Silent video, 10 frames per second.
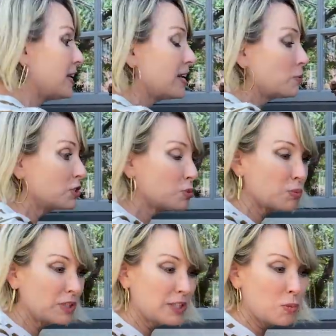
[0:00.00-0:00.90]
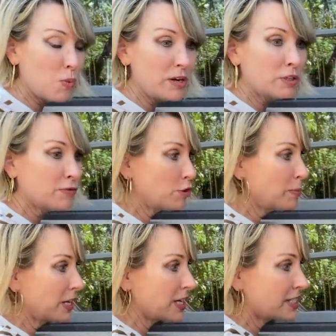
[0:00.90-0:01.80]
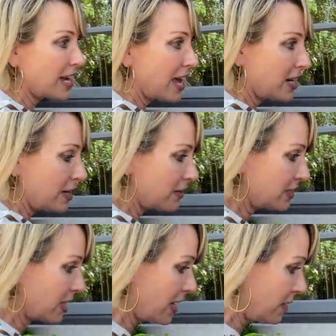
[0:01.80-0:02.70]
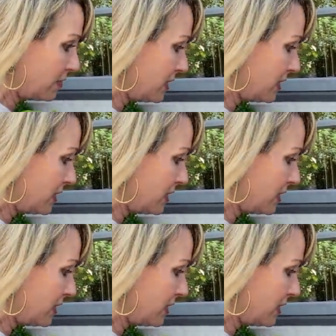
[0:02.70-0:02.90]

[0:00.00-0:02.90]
and it was really wonderful because I had it in this kind of